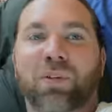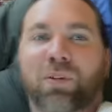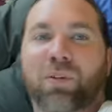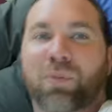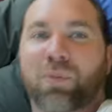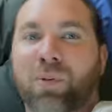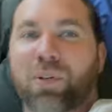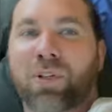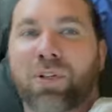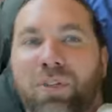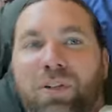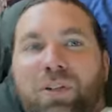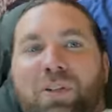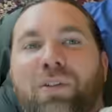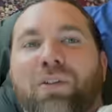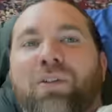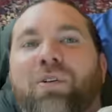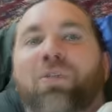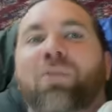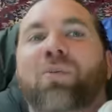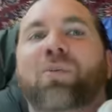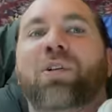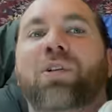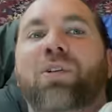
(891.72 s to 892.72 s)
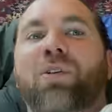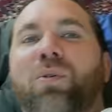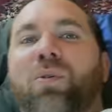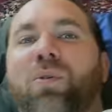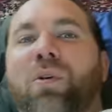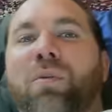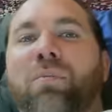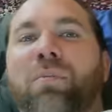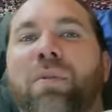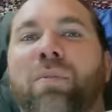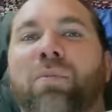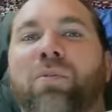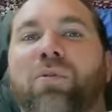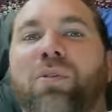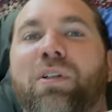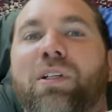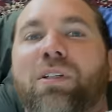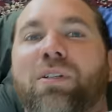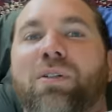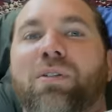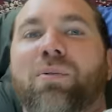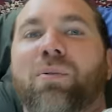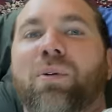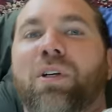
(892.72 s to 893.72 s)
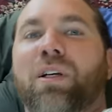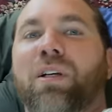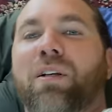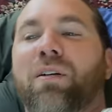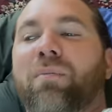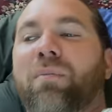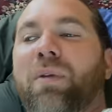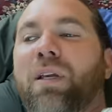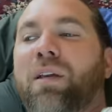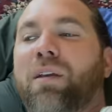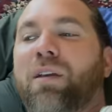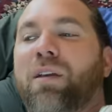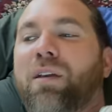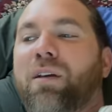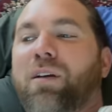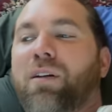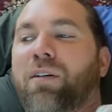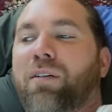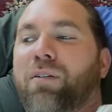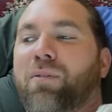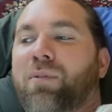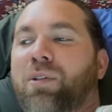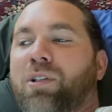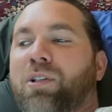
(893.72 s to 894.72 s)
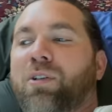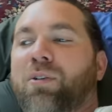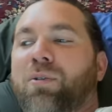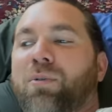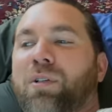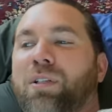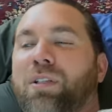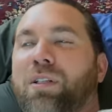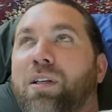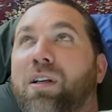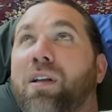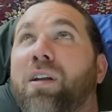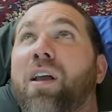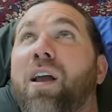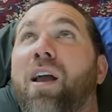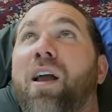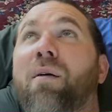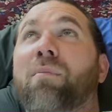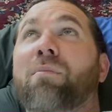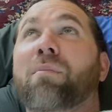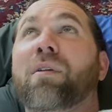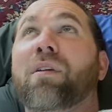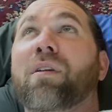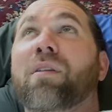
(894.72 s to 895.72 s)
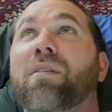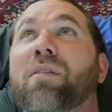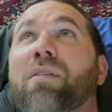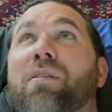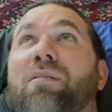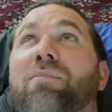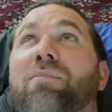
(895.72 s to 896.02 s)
Wonder, wonder what memories we're gonna make here. Wonder what's gonna happen in this